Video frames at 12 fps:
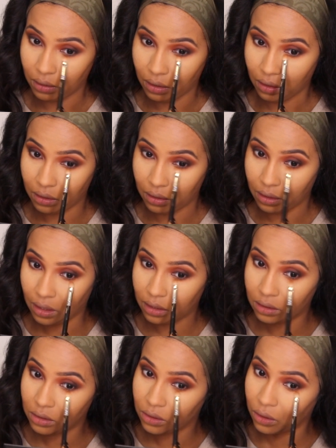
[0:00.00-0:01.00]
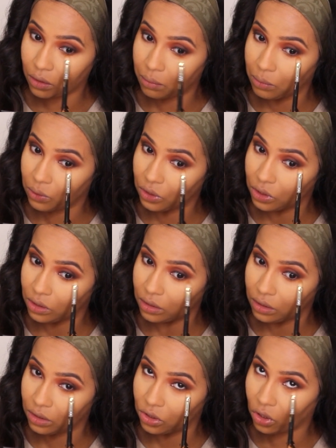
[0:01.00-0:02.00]
And again, circle motions
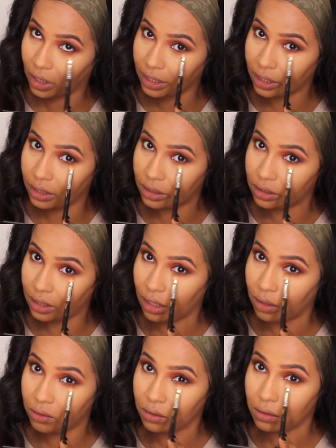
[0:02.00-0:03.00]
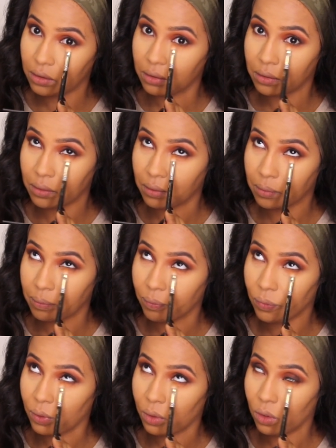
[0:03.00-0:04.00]
and dragging it down.
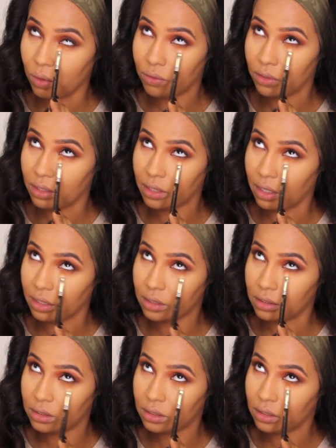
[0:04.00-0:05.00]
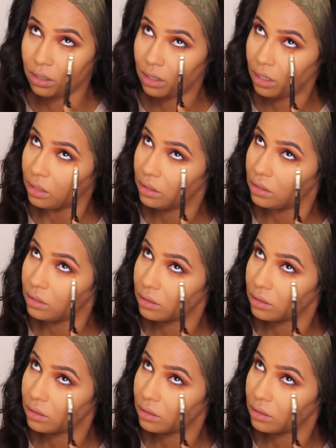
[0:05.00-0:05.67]
Hopefully I can see that.